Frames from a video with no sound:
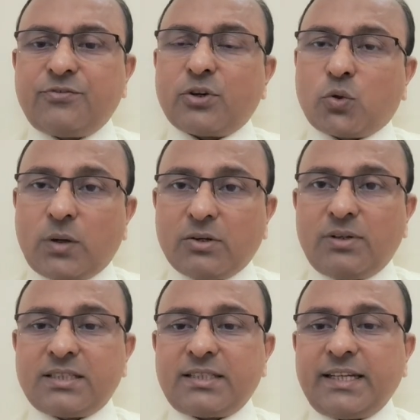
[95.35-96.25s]
For
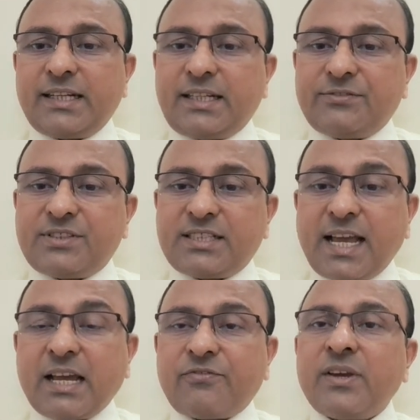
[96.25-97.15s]
coagulase negative
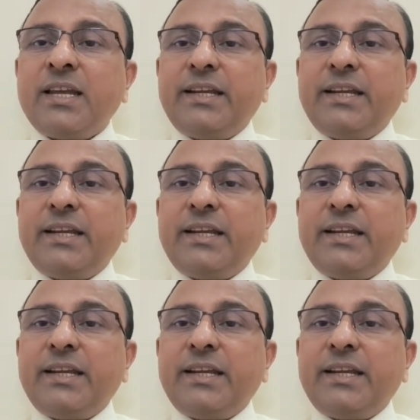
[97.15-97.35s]
staph,